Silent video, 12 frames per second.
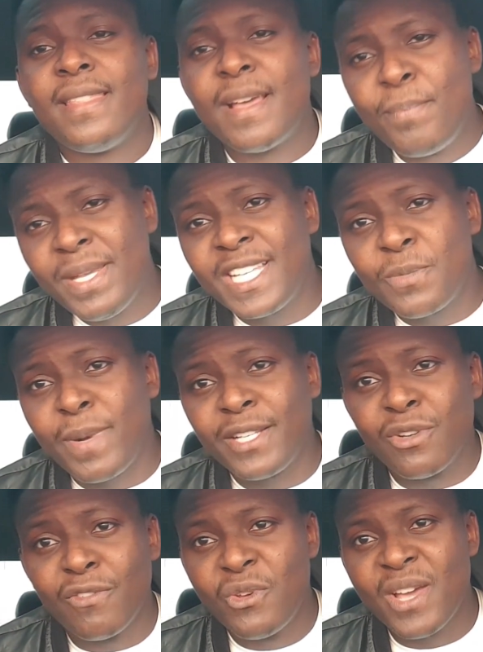The biggest
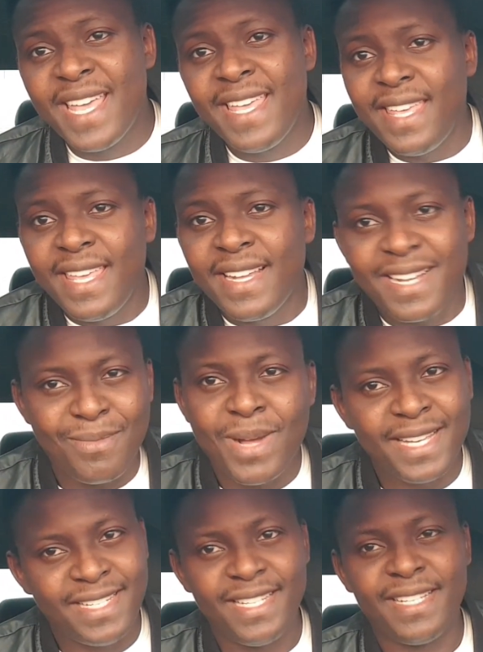part of UAE income
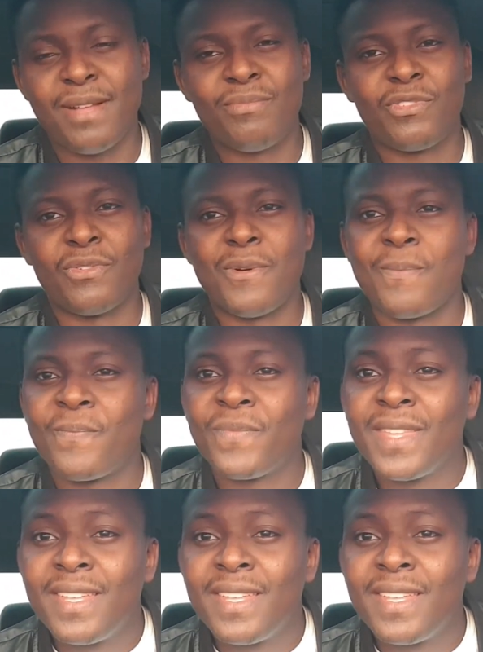actually comes from